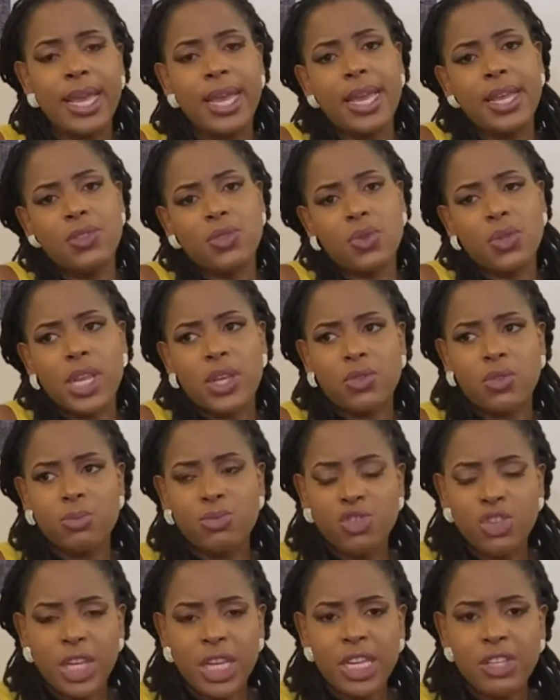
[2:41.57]
And so there's some
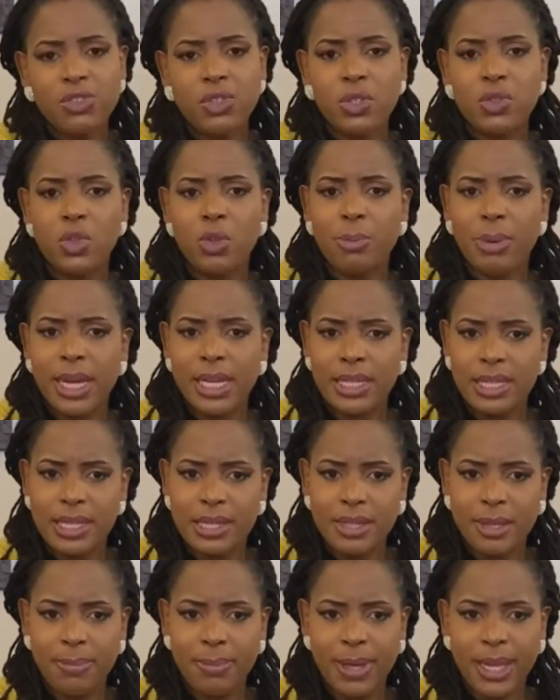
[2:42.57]
changes you might
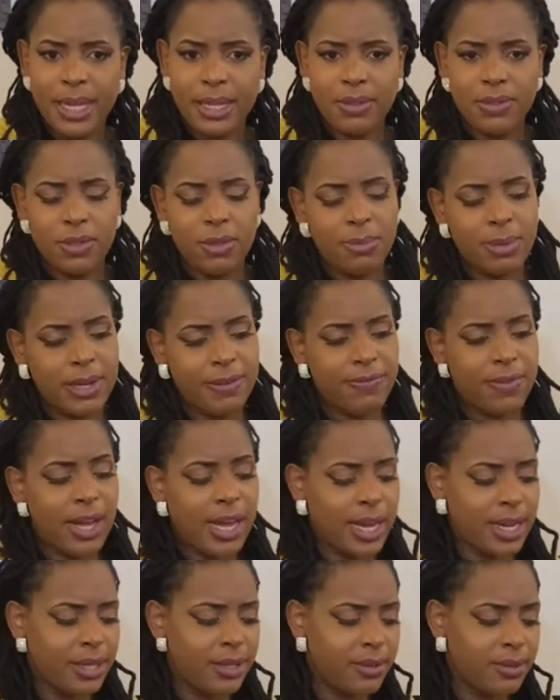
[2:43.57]
anticipate. You might
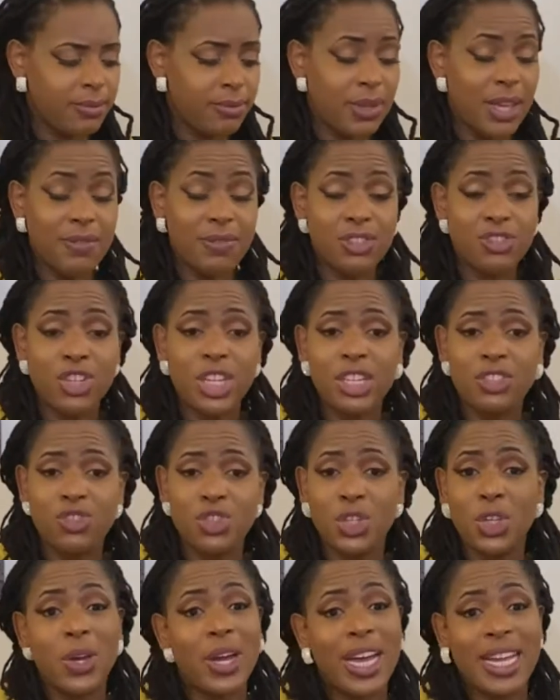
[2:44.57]
find you have a change
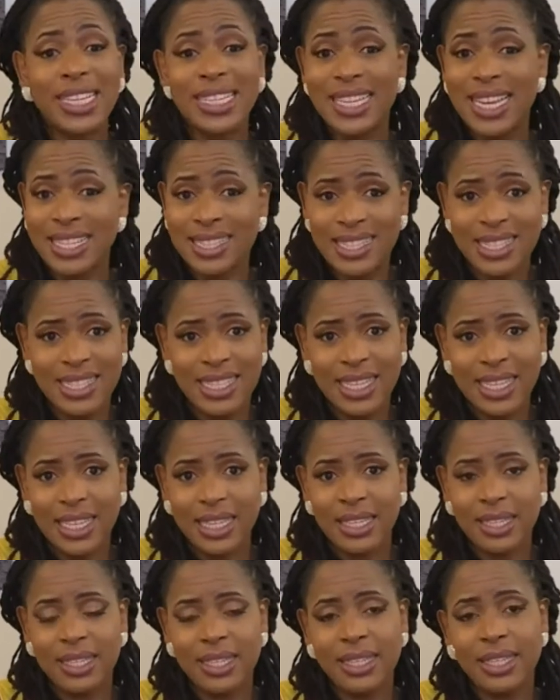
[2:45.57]
in your identity.
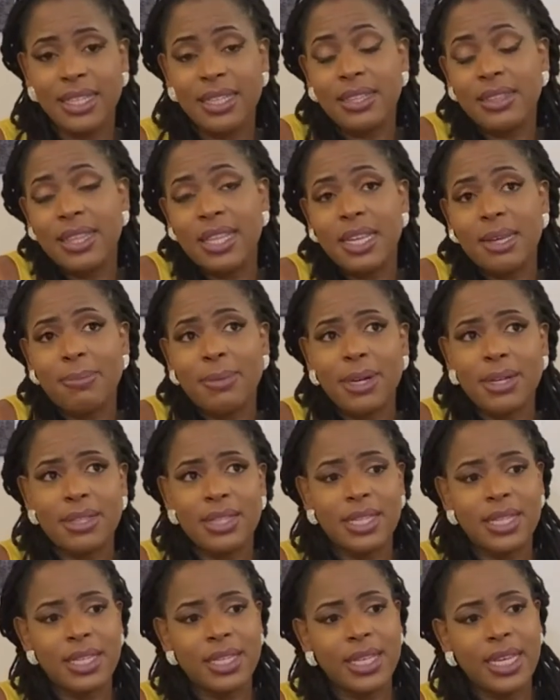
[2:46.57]
Think
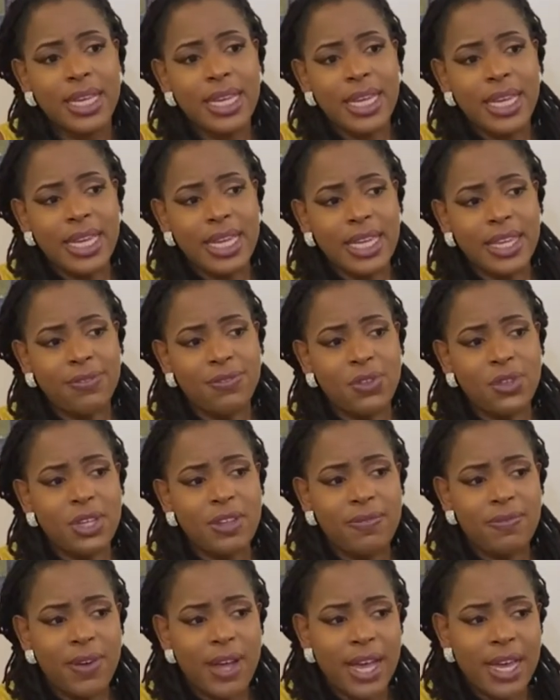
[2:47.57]
about it. If you
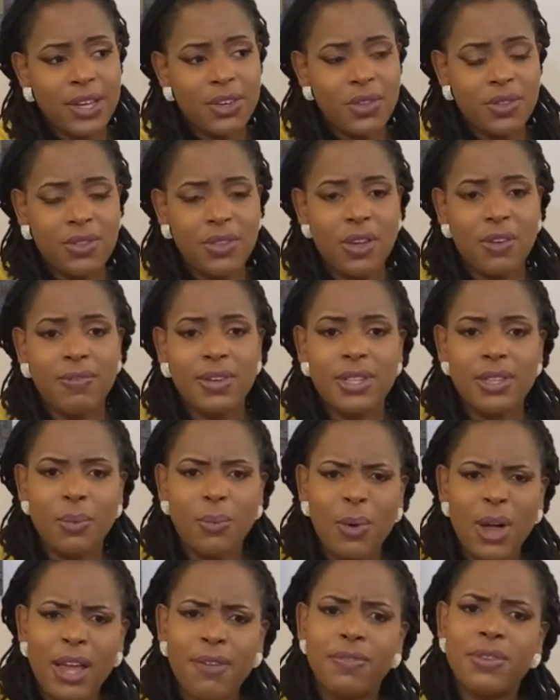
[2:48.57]
defined yourself as a
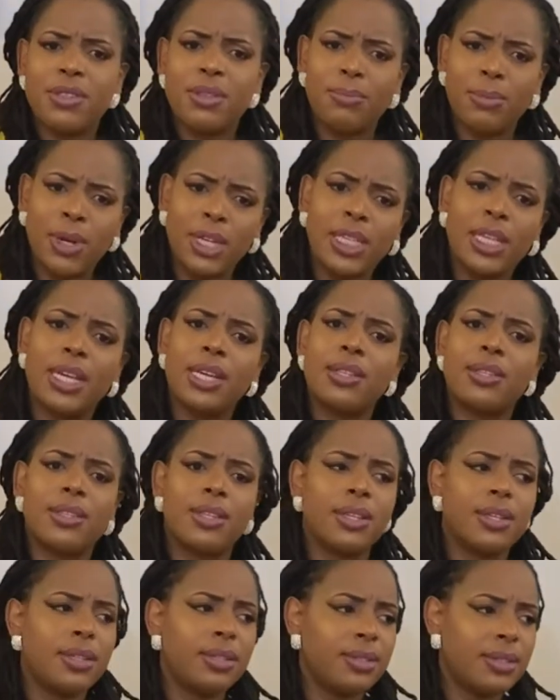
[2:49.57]
wife, as a mother, as
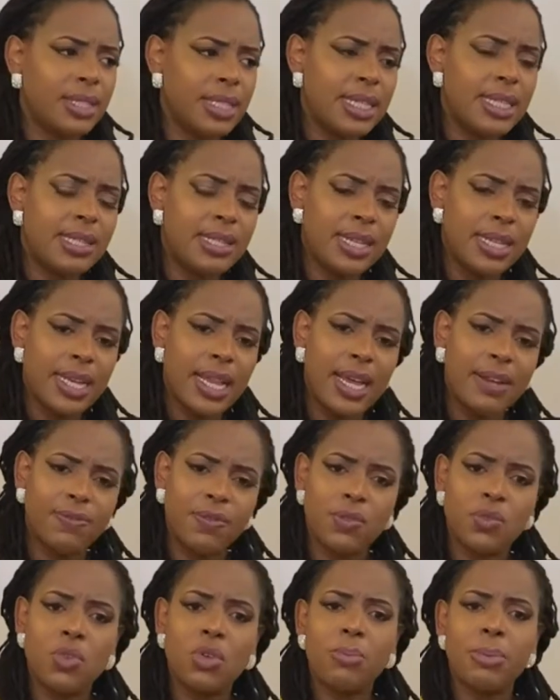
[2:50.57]
a this and that
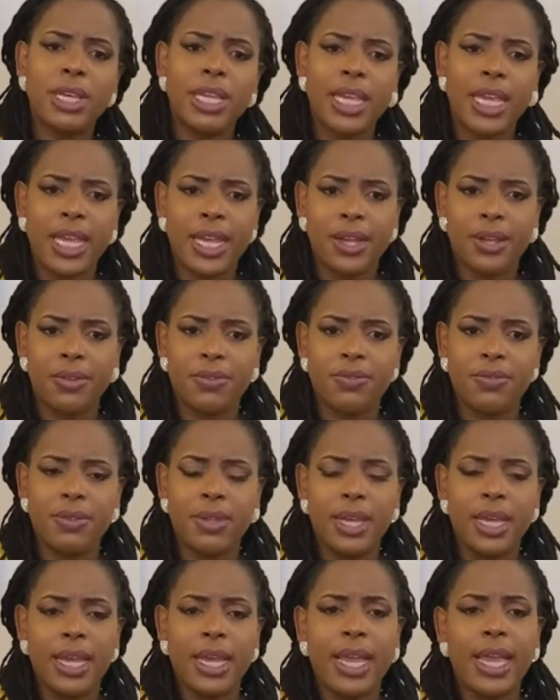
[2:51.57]
for so many years,
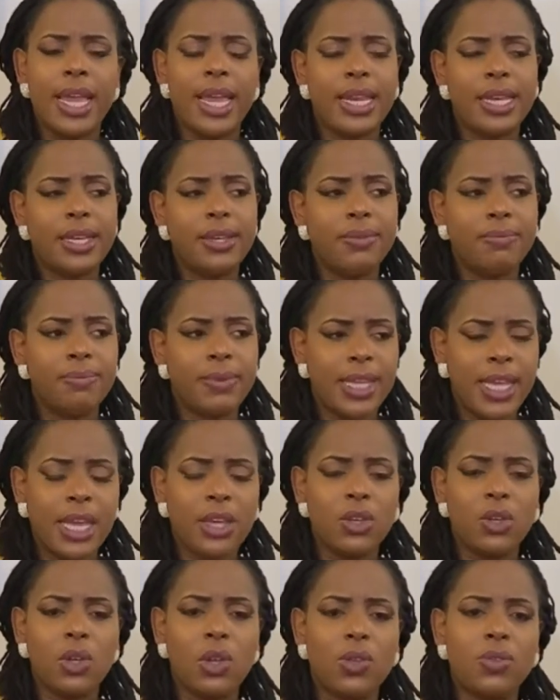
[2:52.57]
and here
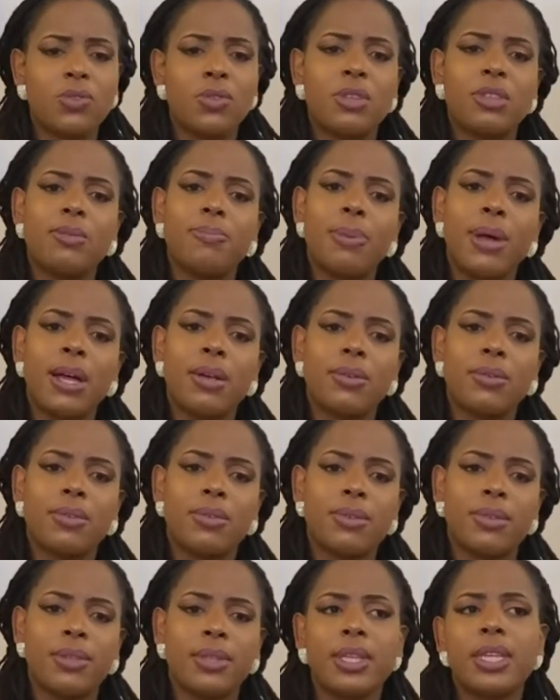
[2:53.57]
you lost your
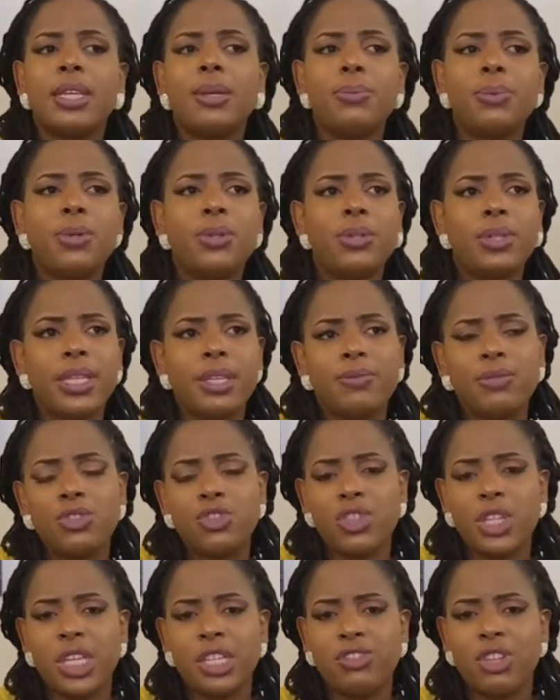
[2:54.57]
spouse, it will even
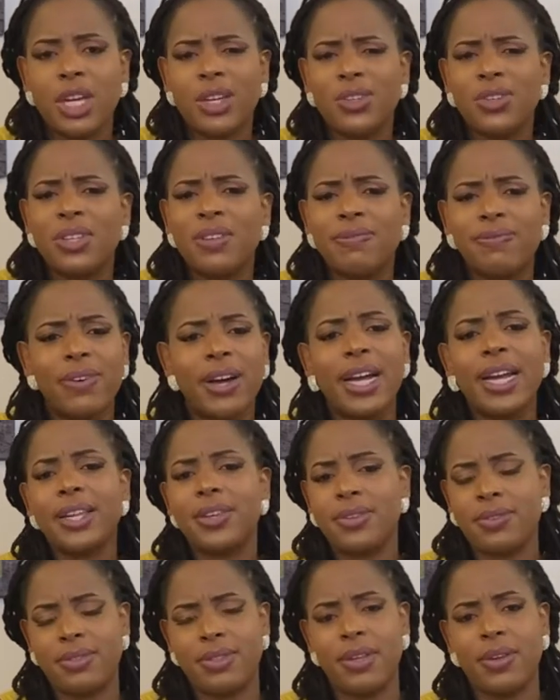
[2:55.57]
change how you define
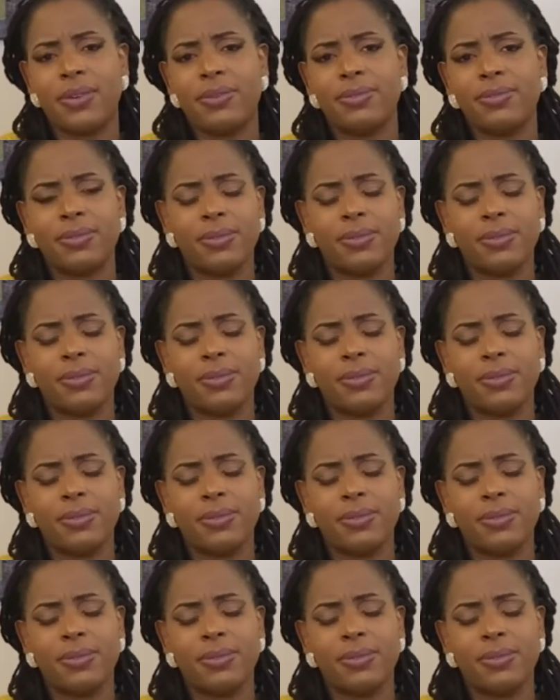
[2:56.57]
yourself.